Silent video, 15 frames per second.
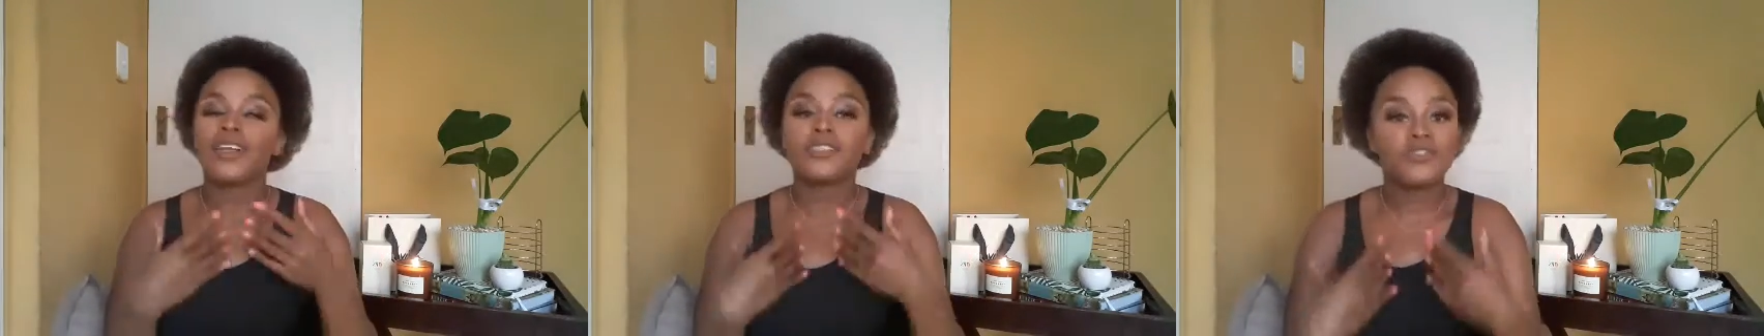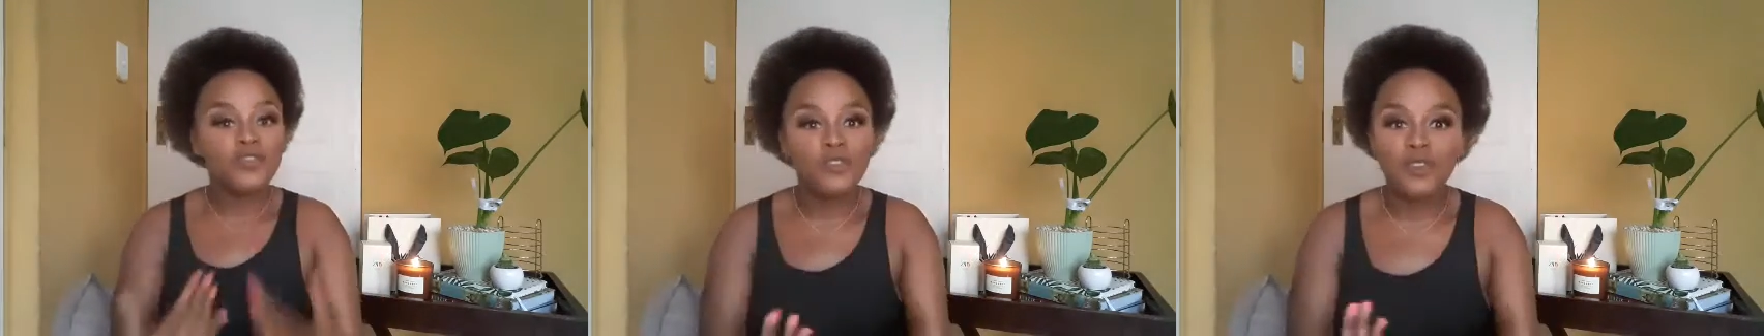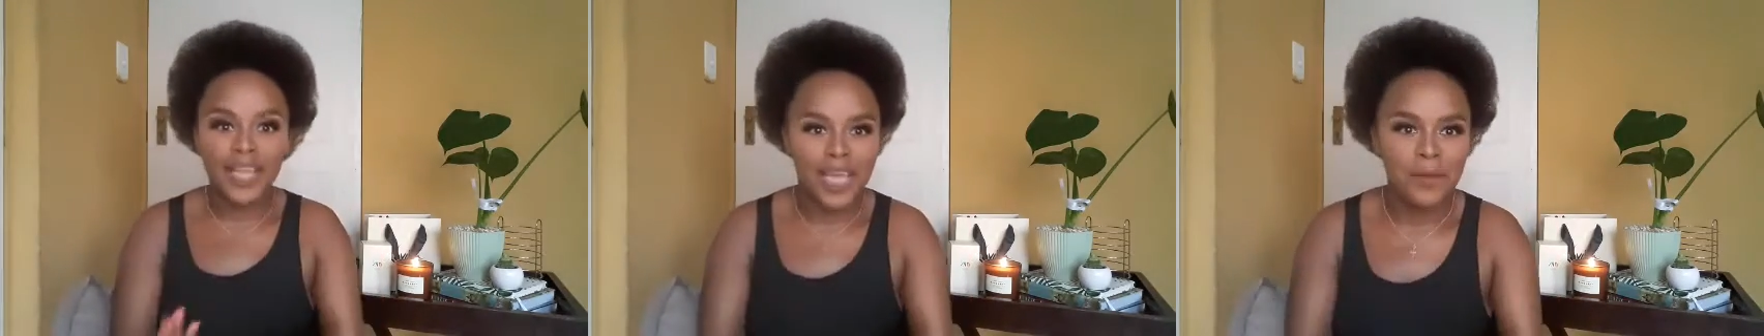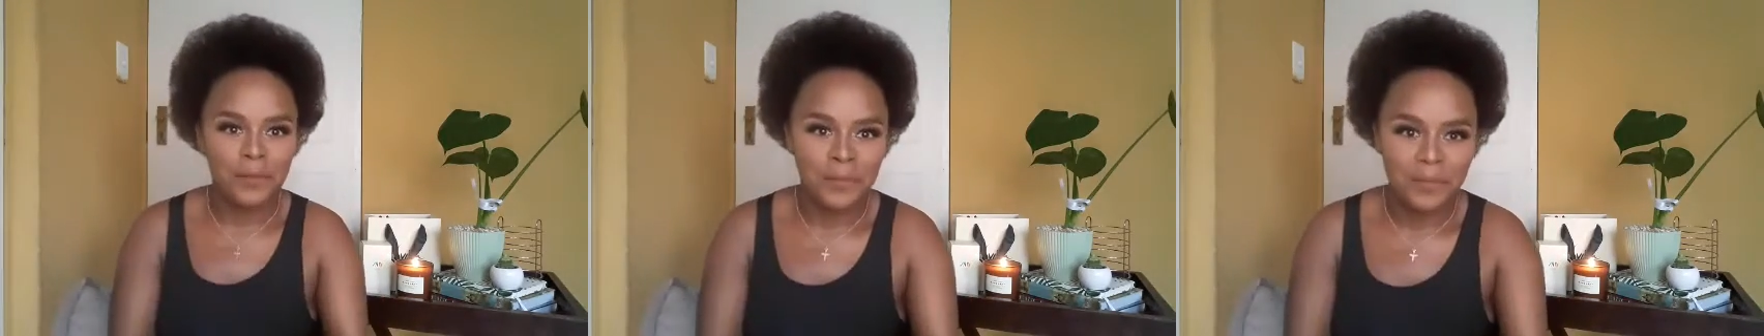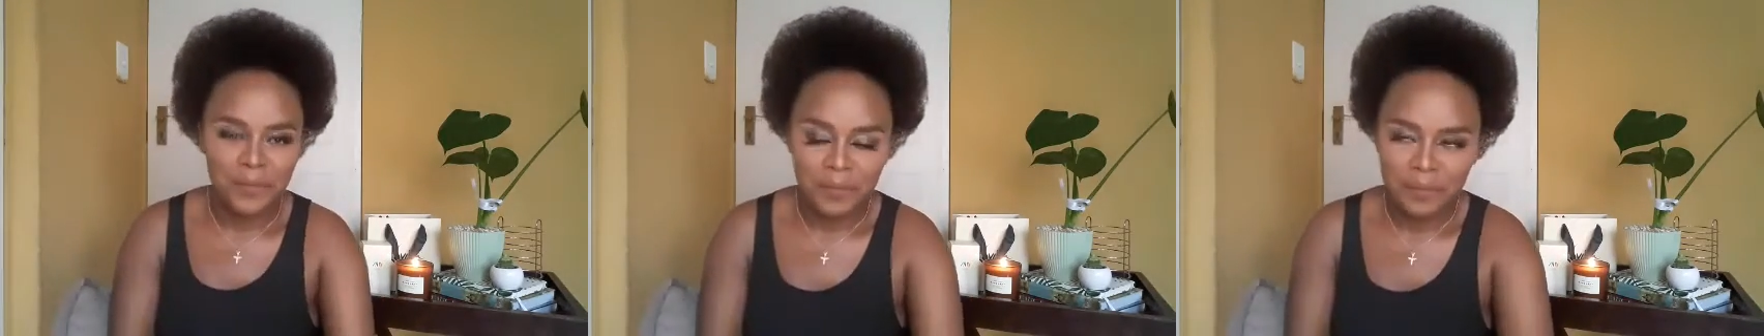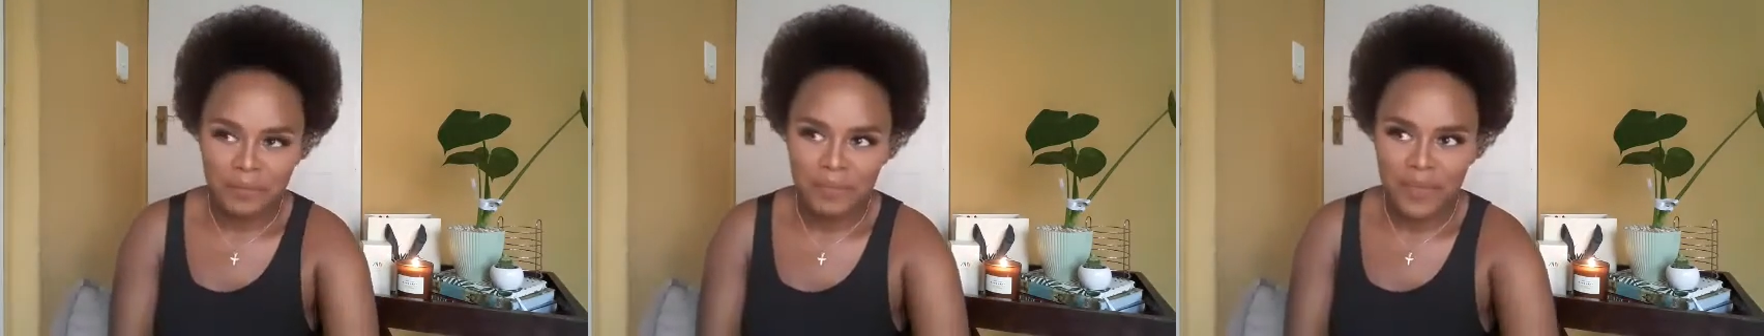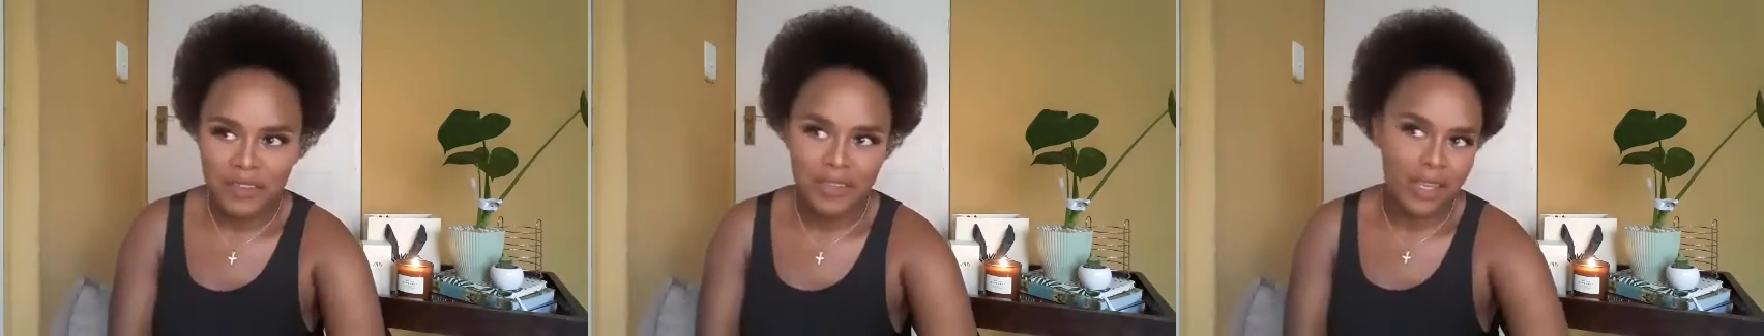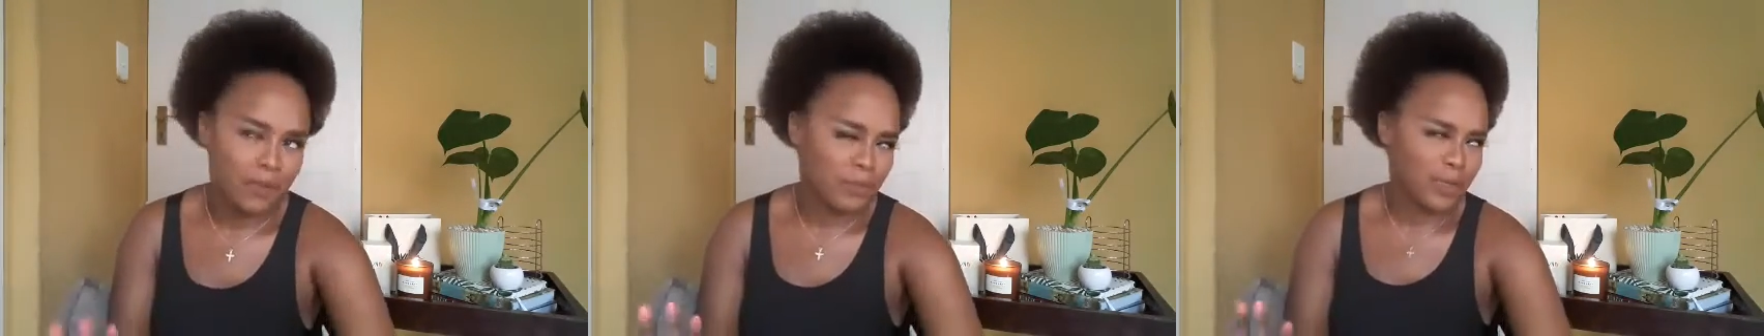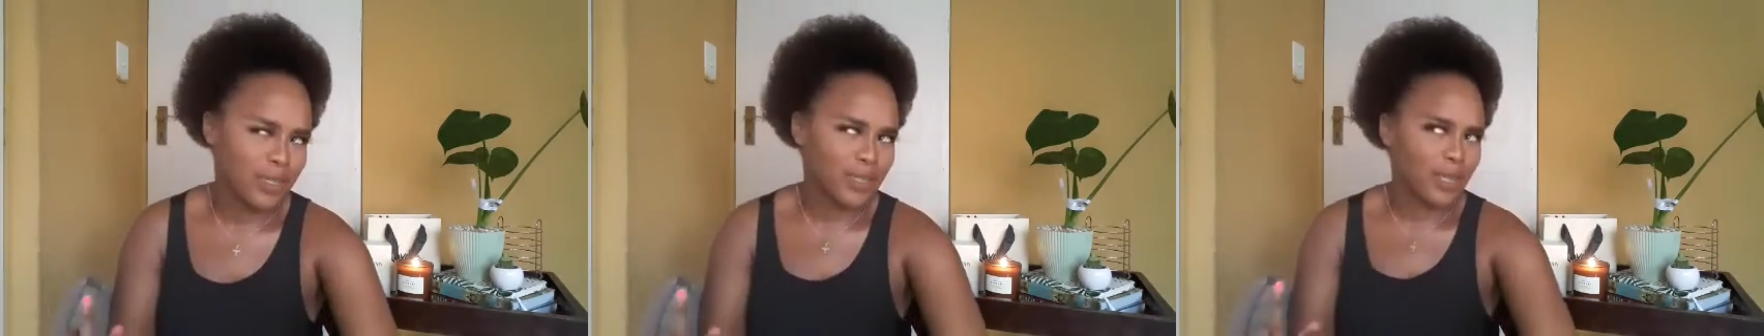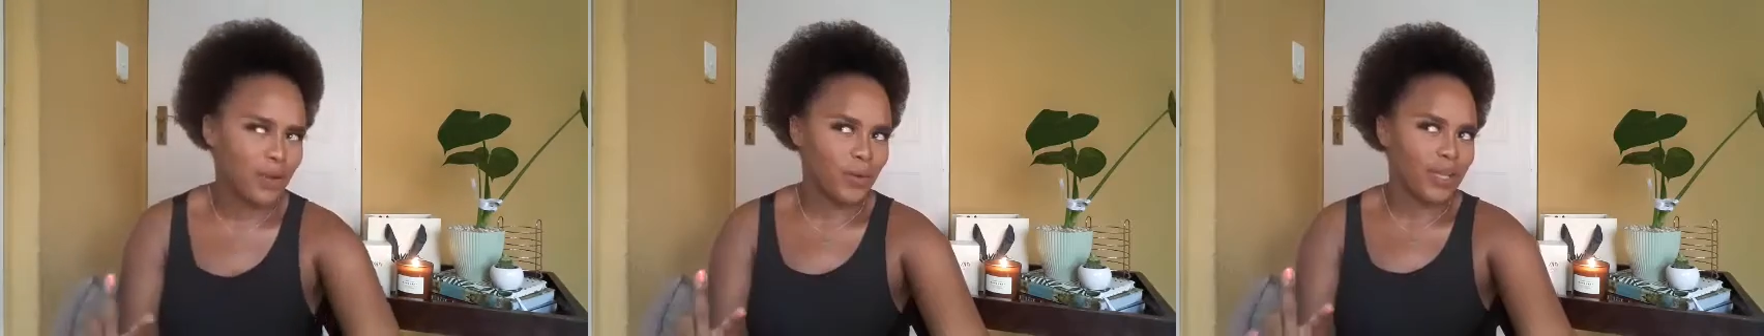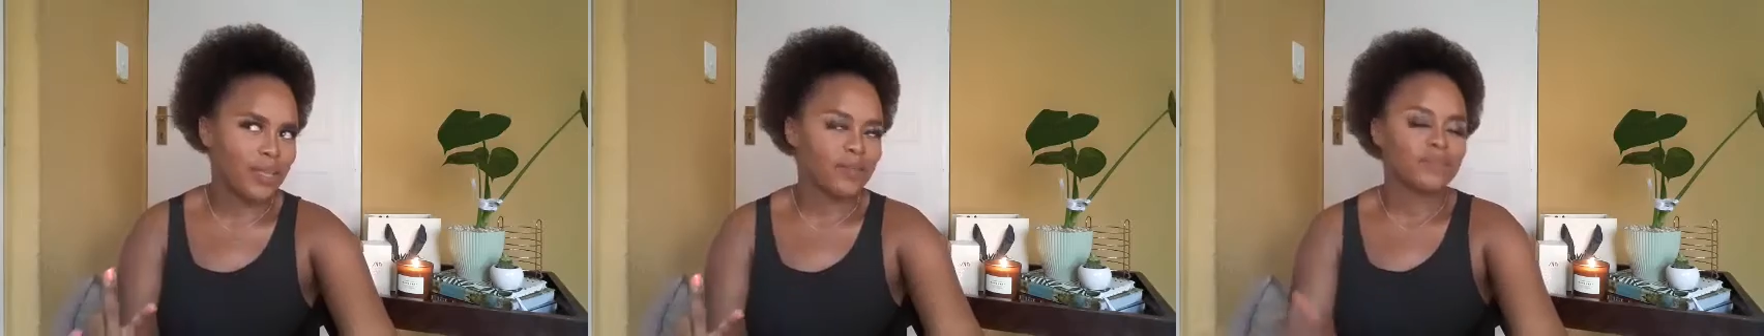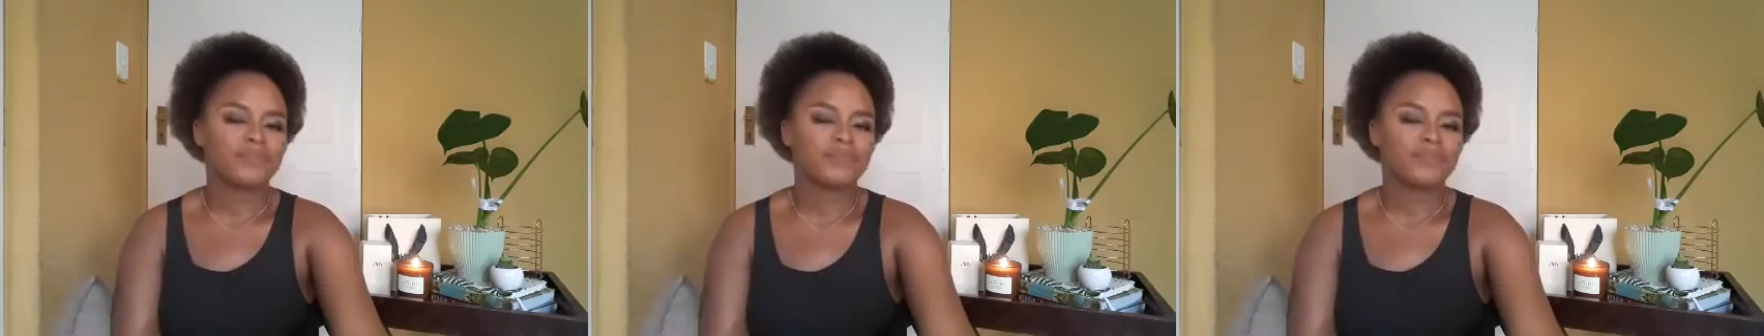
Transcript: fool him, if I can put it that way.